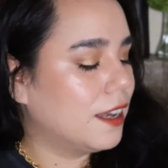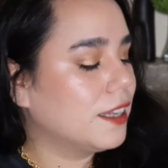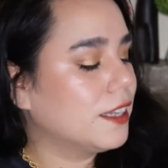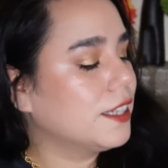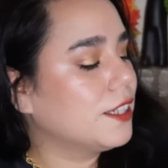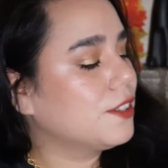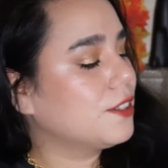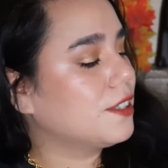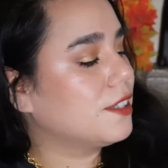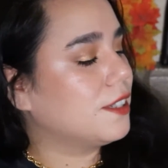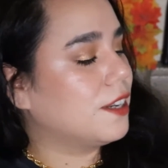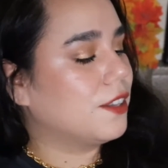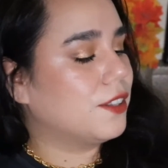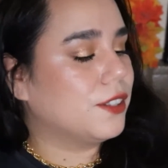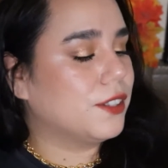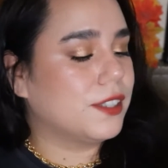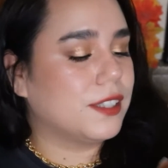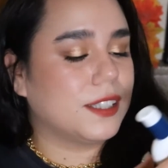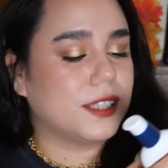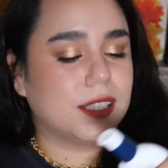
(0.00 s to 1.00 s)
Here's
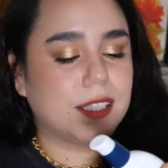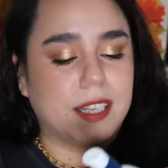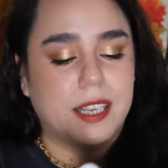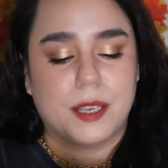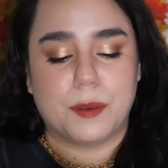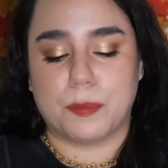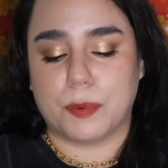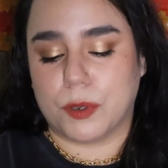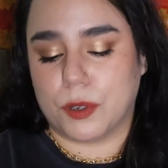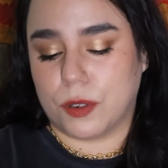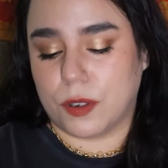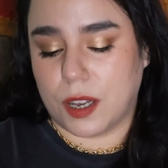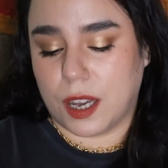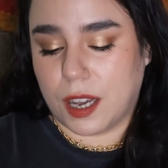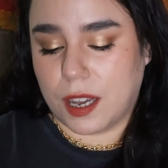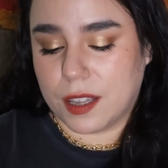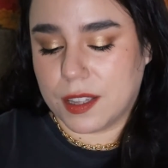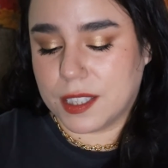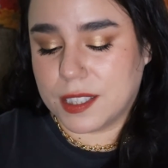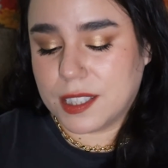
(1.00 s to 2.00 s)
another staple.
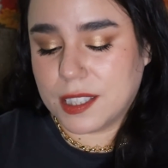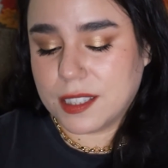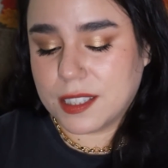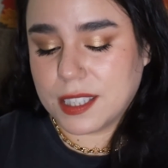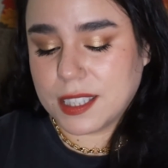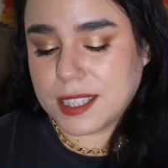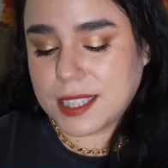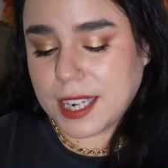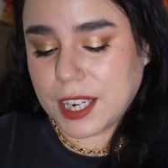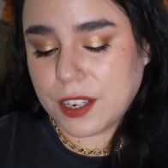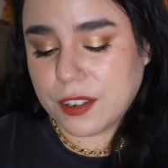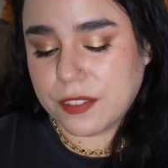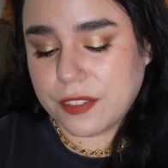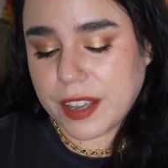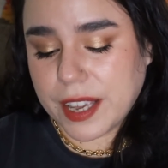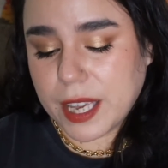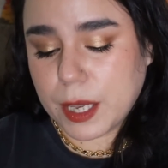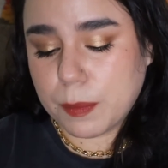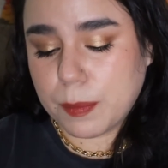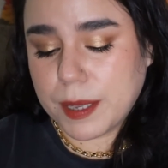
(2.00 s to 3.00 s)
This is the
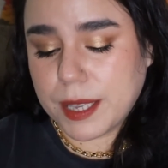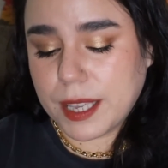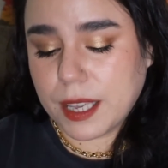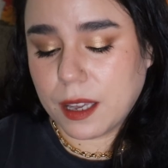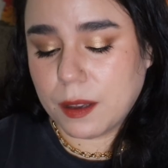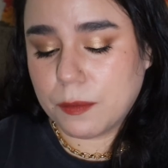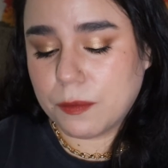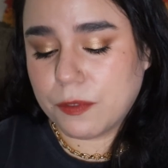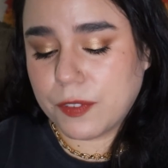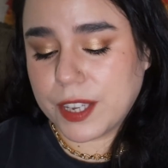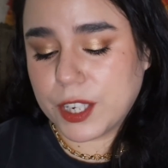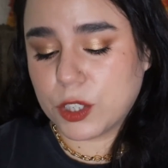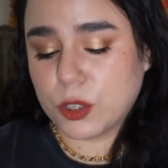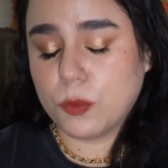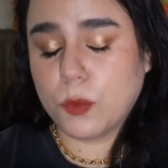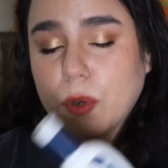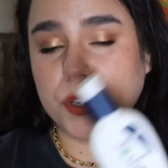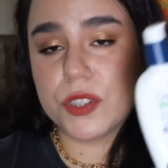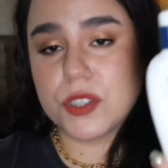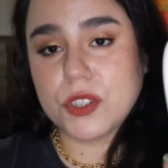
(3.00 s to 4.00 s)
CeraVe PM Facial
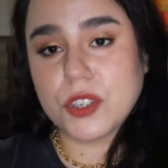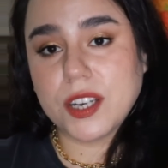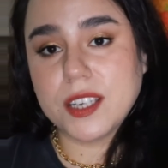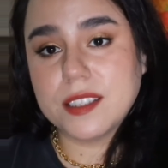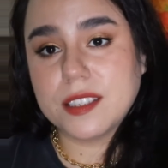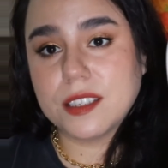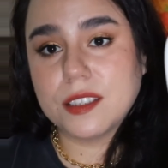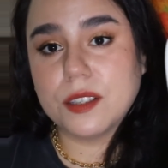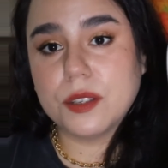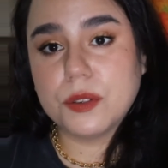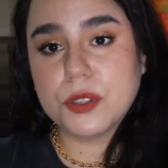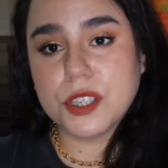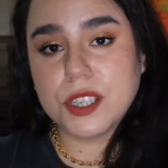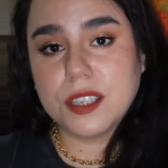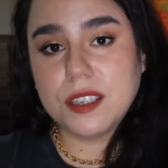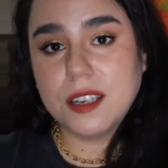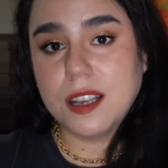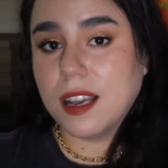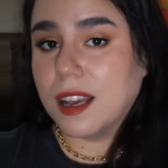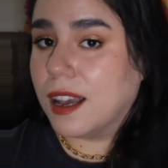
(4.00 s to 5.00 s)
Moisturizing
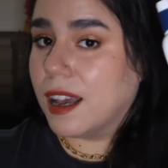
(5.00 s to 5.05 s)
Lotion.